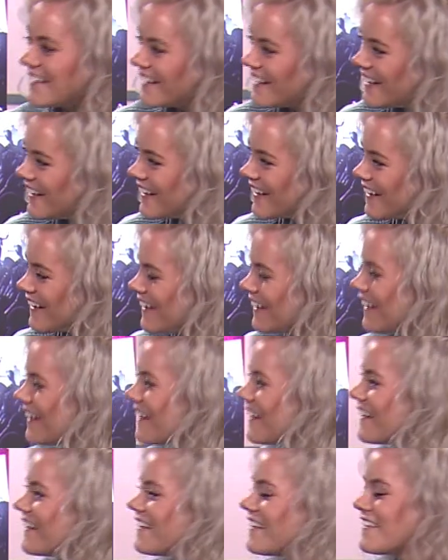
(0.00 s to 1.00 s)

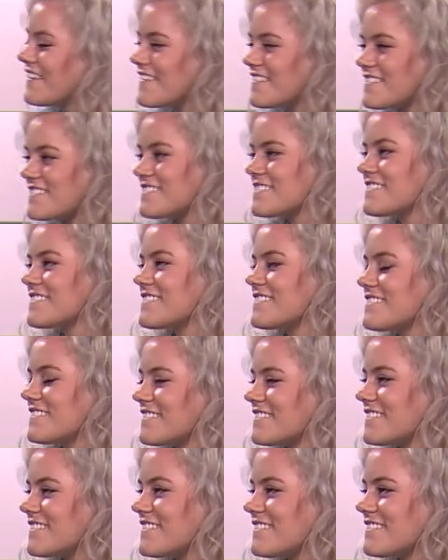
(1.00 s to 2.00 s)

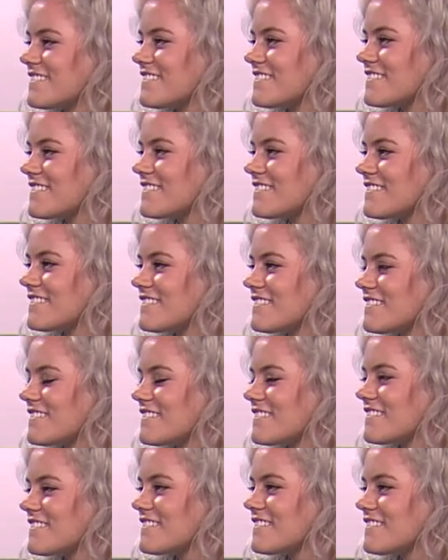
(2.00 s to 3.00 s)

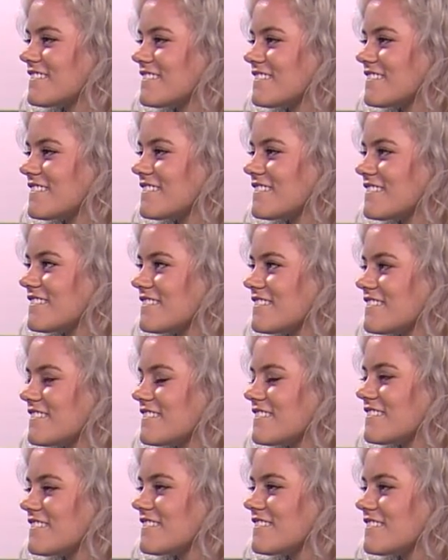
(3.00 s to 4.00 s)

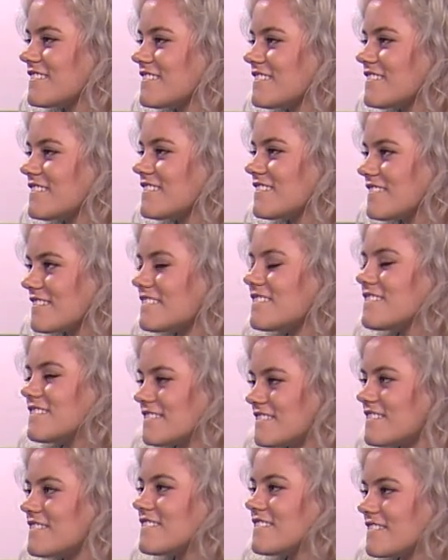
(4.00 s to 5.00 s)

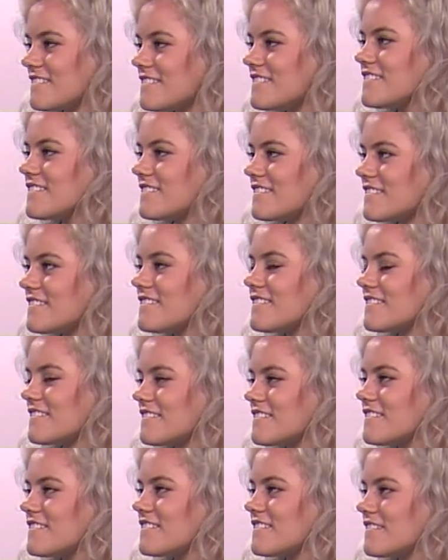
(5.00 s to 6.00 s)

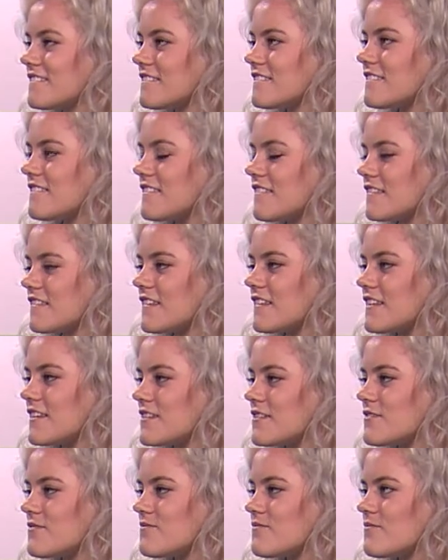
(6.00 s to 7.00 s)

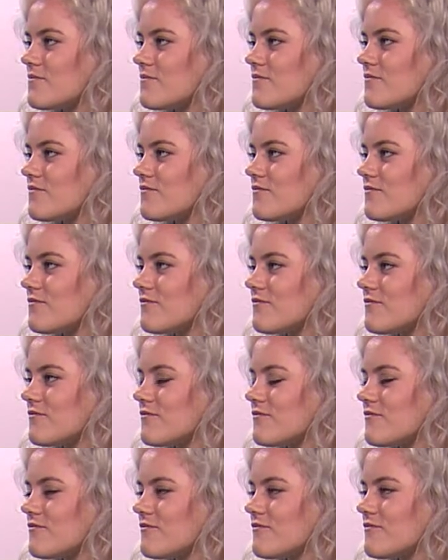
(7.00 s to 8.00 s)
(not speaking)